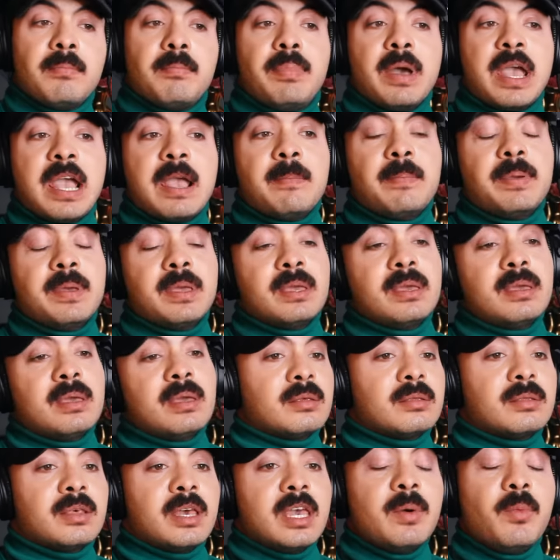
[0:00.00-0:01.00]
Baby,
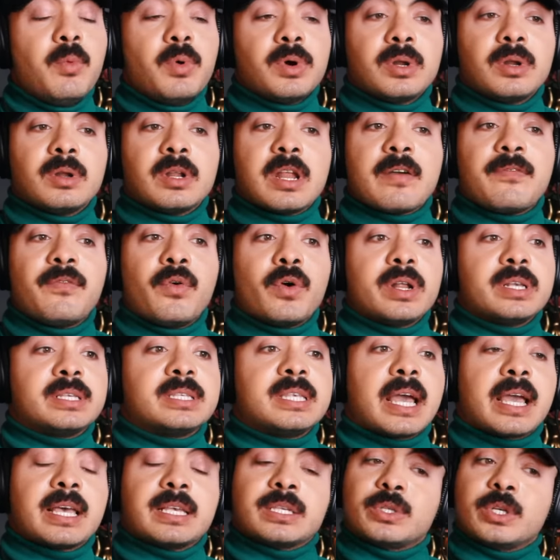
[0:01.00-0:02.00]
it would have like forty
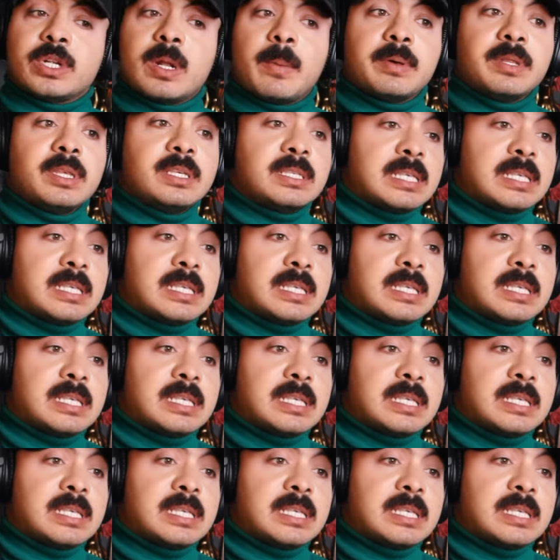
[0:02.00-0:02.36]
seconds Street up in